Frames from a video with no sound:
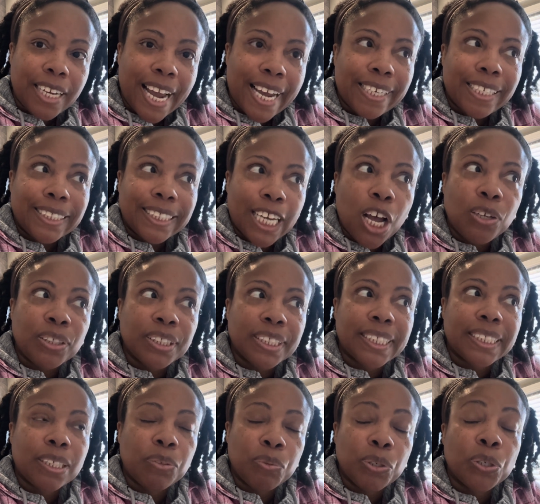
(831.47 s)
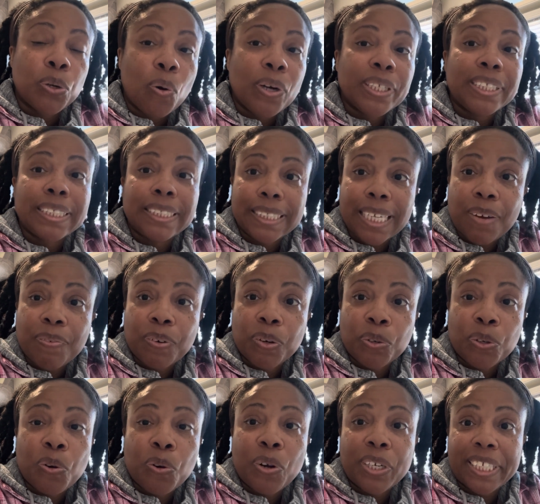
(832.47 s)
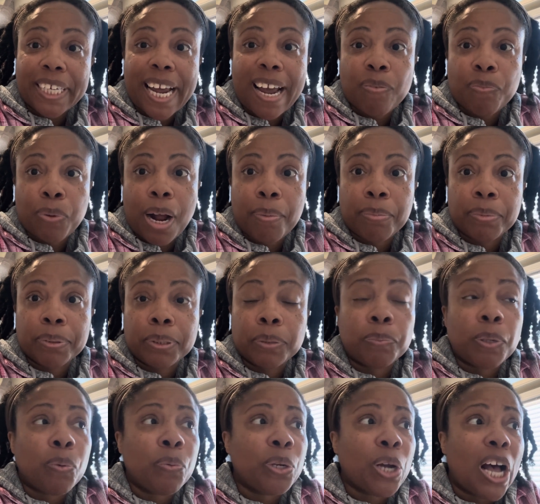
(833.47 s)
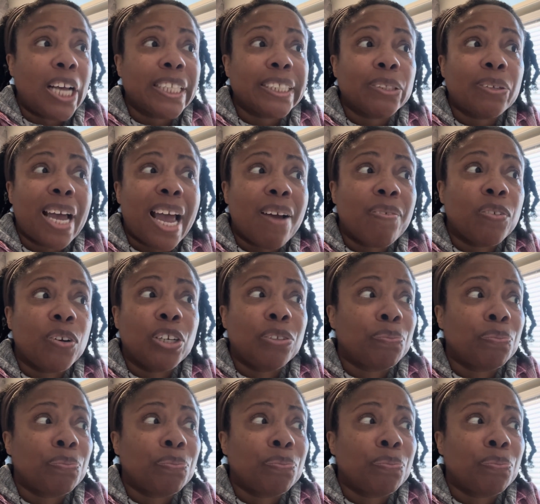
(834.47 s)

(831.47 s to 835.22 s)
And it tells us that we're going to suffer, we're going to have problems, but we also have